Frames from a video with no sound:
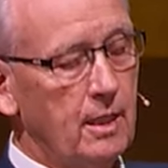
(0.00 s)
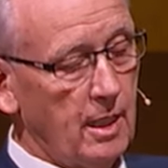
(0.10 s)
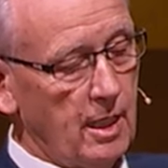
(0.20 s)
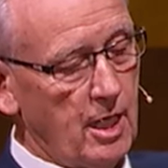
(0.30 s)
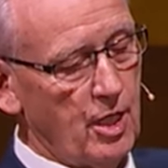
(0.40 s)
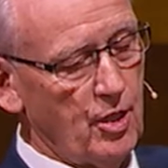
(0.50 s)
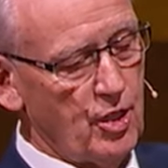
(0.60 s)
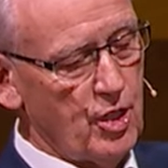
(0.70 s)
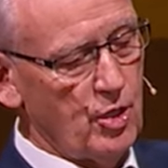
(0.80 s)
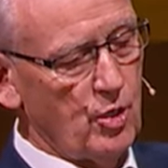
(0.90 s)
Uh,
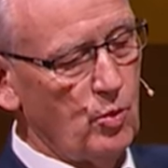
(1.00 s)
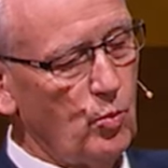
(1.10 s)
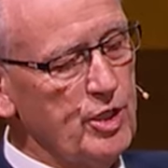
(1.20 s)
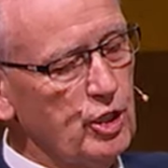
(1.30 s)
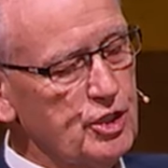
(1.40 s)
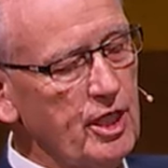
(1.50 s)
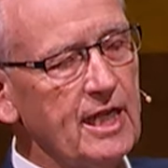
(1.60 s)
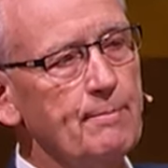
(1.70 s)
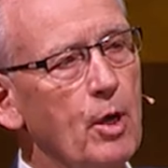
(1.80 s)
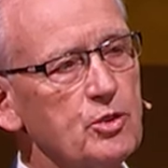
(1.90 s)
when you
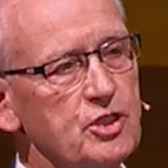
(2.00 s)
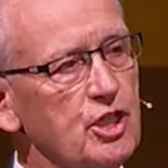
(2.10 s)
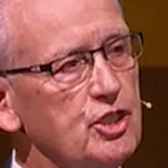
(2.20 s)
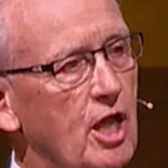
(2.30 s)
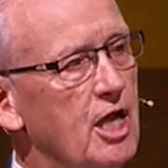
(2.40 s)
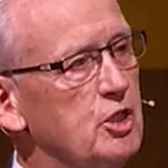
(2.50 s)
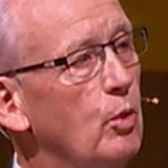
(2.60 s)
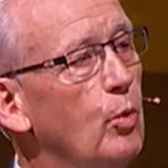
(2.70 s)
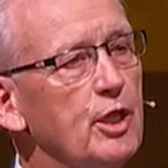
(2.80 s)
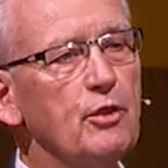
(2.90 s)
study Moses and Joshua,
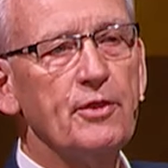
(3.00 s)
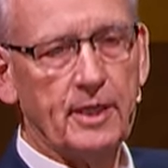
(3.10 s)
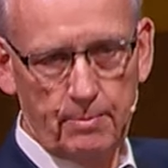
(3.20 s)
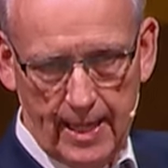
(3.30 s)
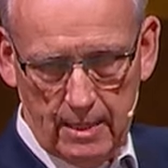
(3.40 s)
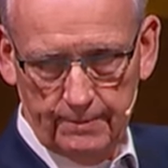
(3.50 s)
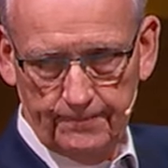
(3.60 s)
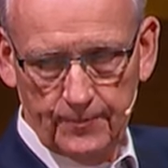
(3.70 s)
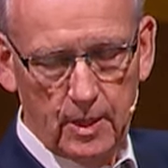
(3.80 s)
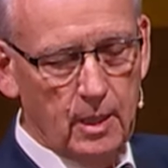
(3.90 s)
what do you think about?
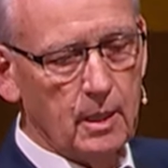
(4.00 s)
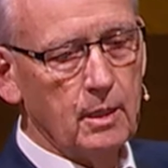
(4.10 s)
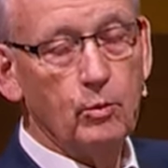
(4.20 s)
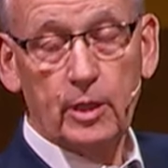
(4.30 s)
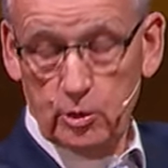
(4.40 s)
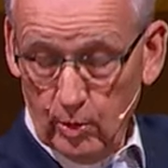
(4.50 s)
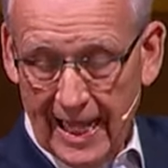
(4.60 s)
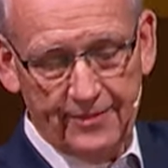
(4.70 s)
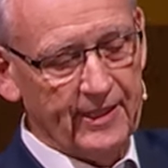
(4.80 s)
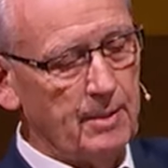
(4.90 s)
Well, it's what
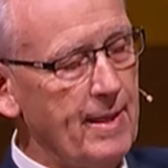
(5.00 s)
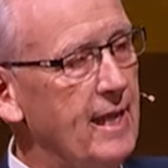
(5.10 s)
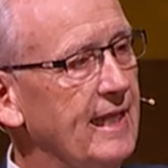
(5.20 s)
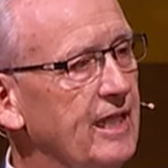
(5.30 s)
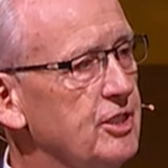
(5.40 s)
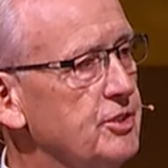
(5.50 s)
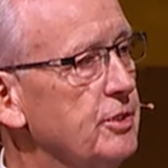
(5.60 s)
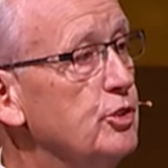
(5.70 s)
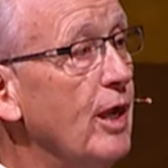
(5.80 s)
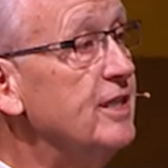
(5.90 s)
I think about is
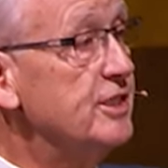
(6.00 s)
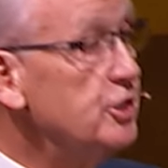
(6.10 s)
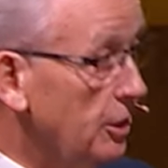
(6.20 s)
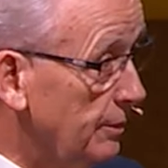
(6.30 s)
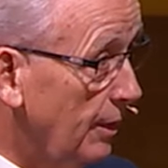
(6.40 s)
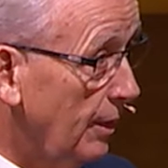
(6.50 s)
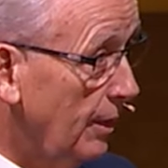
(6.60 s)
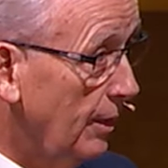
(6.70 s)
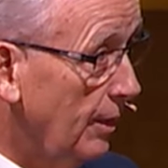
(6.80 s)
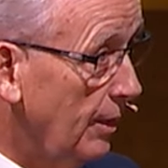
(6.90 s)
transition.
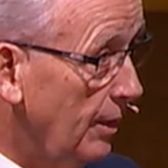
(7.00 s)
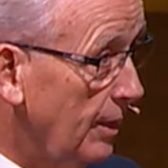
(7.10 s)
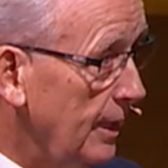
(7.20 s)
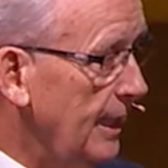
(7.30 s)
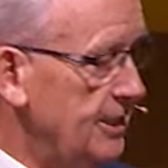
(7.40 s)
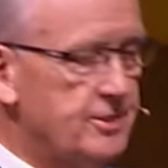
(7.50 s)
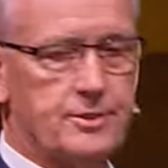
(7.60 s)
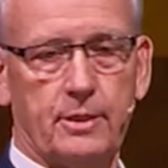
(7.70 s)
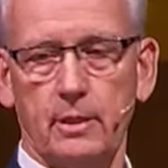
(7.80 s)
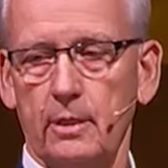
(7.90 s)
It's